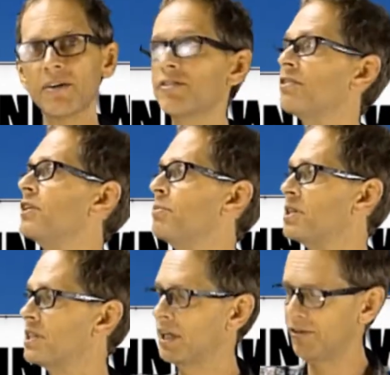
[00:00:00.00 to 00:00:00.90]

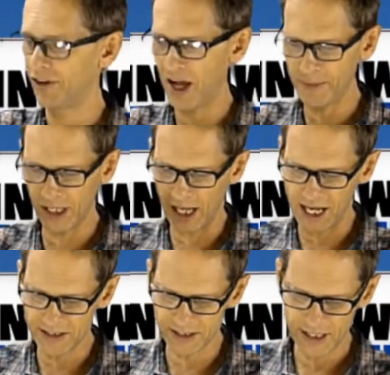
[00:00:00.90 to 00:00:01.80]
50%
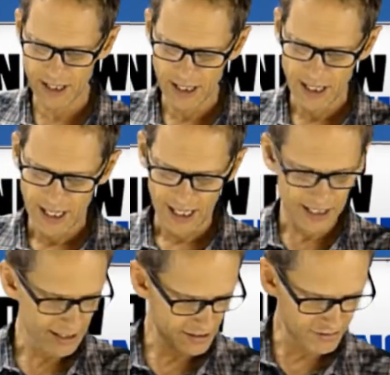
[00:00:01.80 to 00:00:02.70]
fiberglass, and it
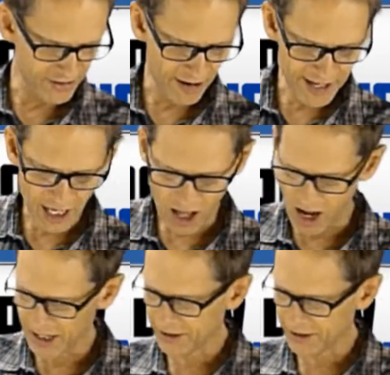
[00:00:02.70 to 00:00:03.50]
is very light